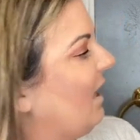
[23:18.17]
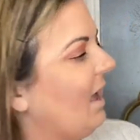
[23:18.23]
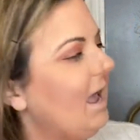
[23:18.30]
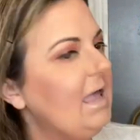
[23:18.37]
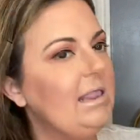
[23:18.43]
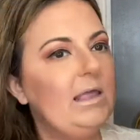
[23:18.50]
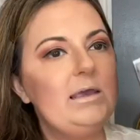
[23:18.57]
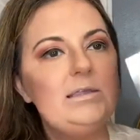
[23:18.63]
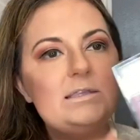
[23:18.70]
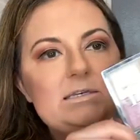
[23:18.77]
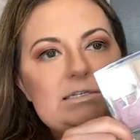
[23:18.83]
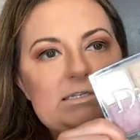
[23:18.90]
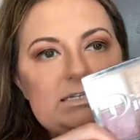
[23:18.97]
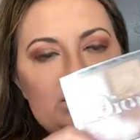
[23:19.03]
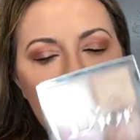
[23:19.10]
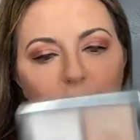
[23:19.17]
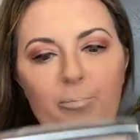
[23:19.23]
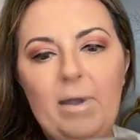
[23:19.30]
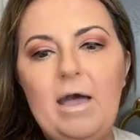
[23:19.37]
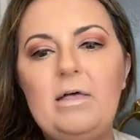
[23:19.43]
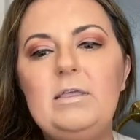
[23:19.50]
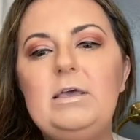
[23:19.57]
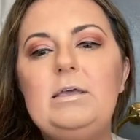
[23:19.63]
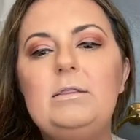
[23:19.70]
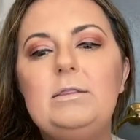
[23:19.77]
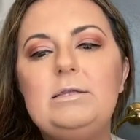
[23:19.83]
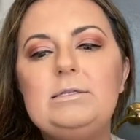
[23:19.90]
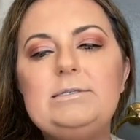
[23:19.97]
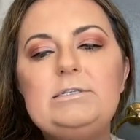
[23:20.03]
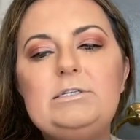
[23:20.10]
I like this Dior palette,
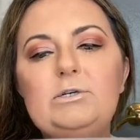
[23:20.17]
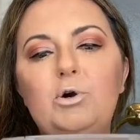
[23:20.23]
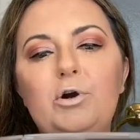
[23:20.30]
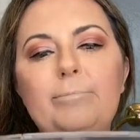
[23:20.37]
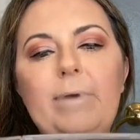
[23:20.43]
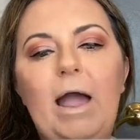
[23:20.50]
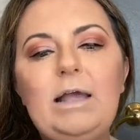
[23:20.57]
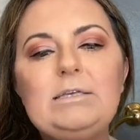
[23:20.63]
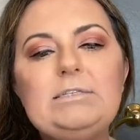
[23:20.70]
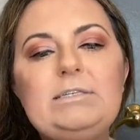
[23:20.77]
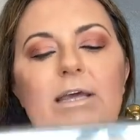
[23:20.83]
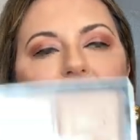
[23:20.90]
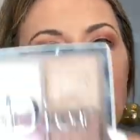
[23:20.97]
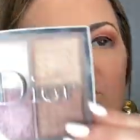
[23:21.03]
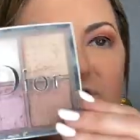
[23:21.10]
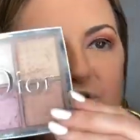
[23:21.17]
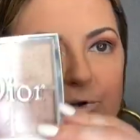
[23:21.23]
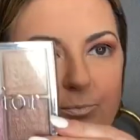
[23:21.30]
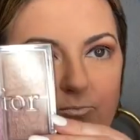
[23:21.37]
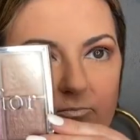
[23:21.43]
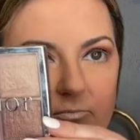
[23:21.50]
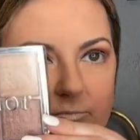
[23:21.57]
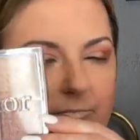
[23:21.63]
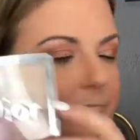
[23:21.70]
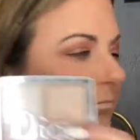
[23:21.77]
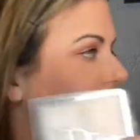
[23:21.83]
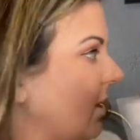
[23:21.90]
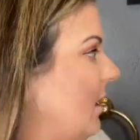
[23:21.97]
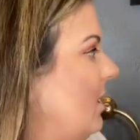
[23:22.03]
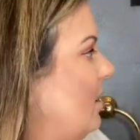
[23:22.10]
that's Dior Backstage,
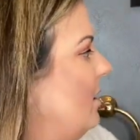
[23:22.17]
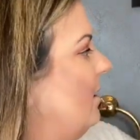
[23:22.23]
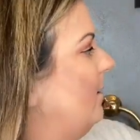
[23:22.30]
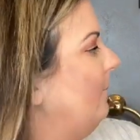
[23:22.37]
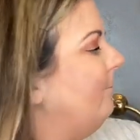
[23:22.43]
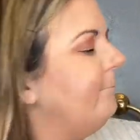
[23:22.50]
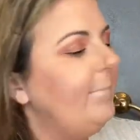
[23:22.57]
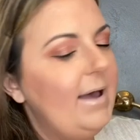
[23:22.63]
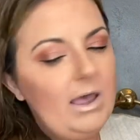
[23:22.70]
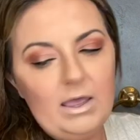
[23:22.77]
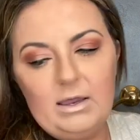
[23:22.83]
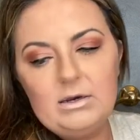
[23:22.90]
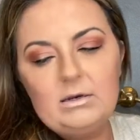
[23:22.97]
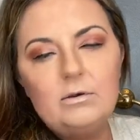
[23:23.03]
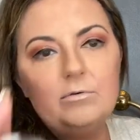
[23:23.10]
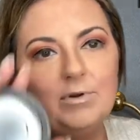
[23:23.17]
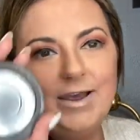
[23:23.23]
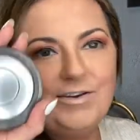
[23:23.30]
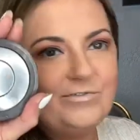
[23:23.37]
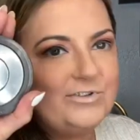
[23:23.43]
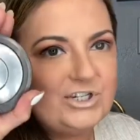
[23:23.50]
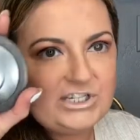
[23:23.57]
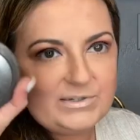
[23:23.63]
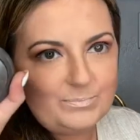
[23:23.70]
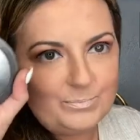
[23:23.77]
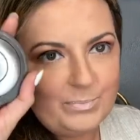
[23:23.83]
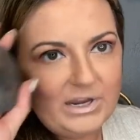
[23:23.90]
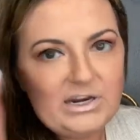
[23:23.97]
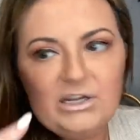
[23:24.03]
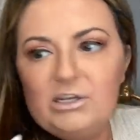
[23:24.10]
but I've just
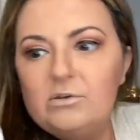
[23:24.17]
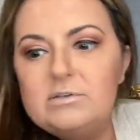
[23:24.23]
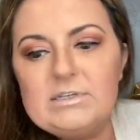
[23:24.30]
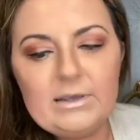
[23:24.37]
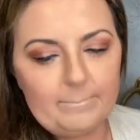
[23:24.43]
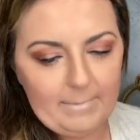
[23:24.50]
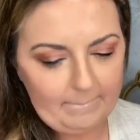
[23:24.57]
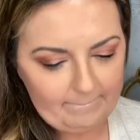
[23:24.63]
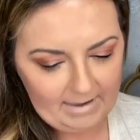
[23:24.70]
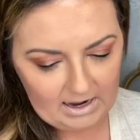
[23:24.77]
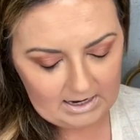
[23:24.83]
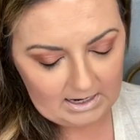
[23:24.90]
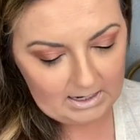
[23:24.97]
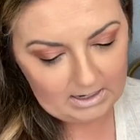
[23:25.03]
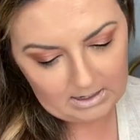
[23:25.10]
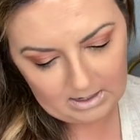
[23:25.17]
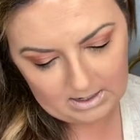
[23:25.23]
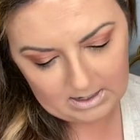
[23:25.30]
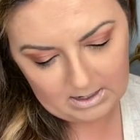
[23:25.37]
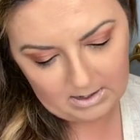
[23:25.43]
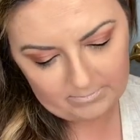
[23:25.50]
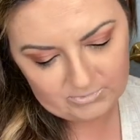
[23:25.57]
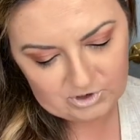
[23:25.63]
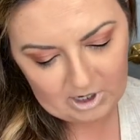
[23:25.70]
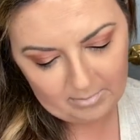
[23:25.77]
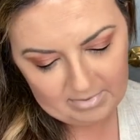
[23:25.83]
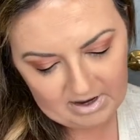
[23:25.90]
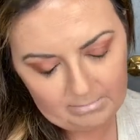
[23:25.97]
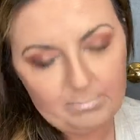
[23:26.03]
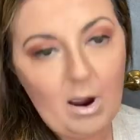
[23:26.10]
been using my Becca
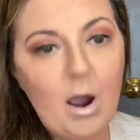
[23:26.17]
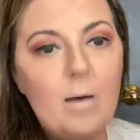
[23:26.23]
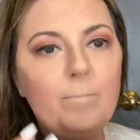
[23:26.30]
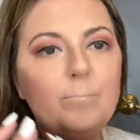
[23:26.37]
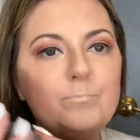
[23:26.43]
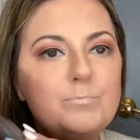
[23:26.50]
Champagne Pop.